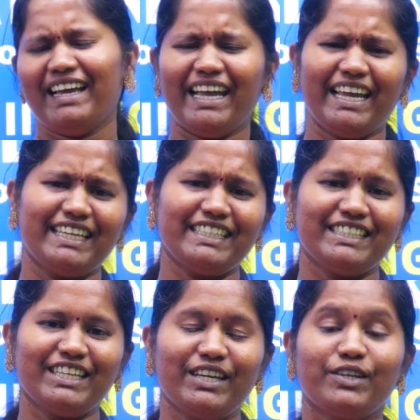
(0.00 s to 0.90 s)
And
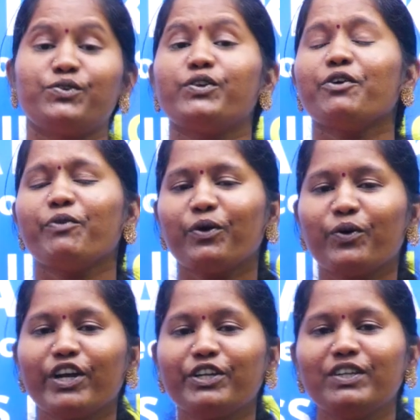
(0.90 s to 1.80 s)
today we are
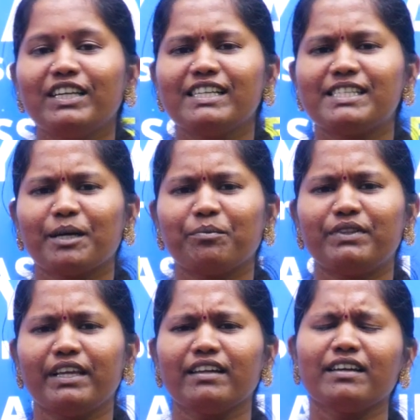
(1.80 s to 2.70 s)
going to learn
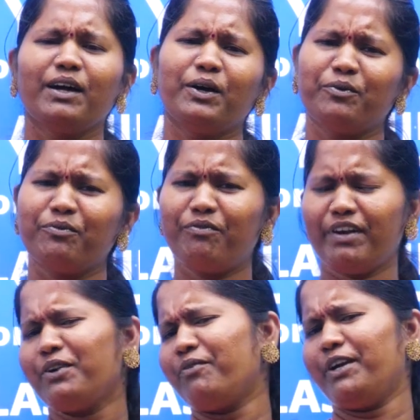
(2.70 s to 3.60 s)
something
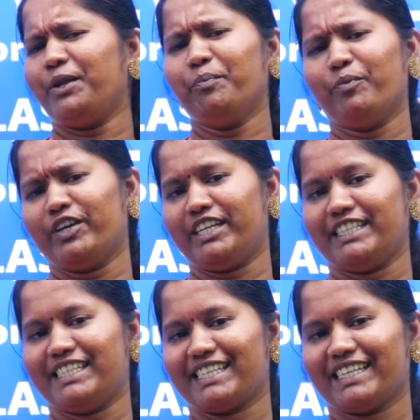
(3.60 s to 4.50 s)
very, very
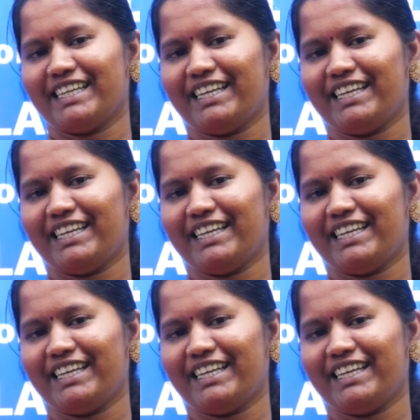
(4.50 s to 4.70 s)
important.